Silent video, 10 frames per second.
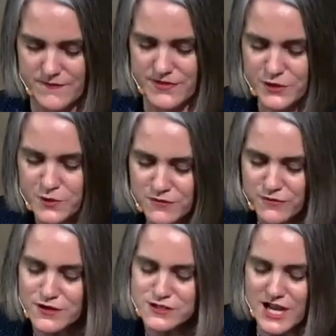The
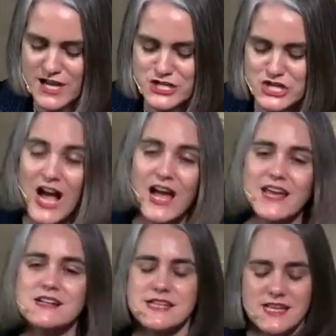universe
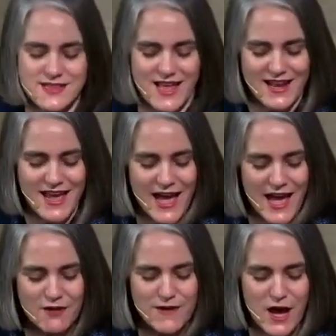shines in that
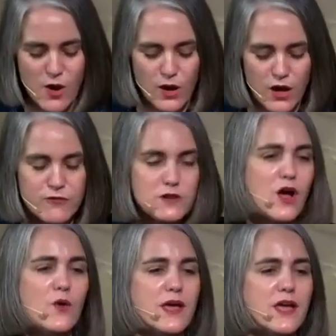half hour of
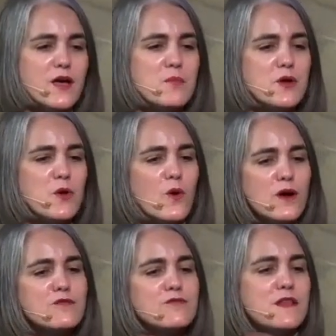glowing
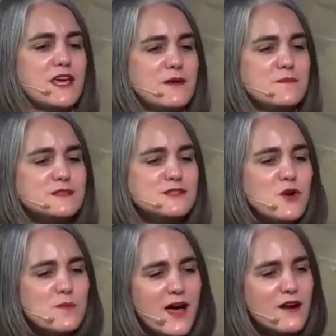menorah flames,
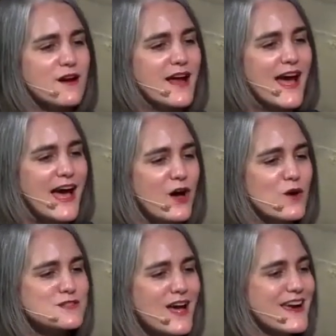no matter how
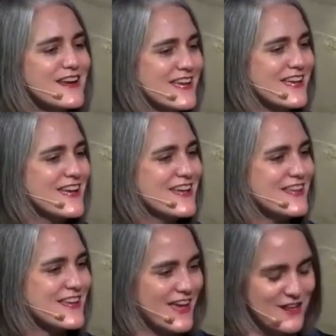tiny
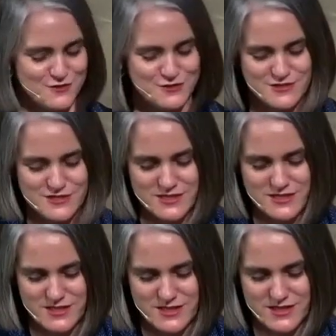the candles.
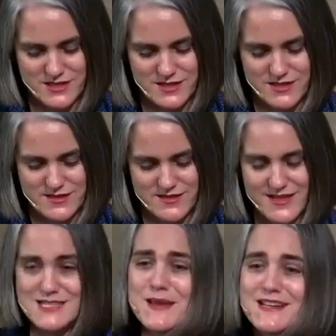
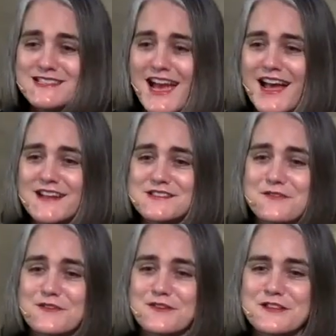It's a big task
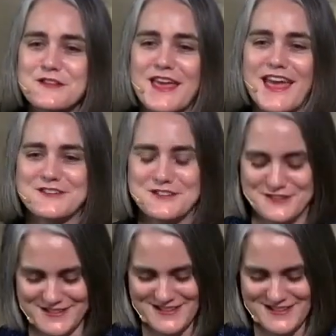for a little candle.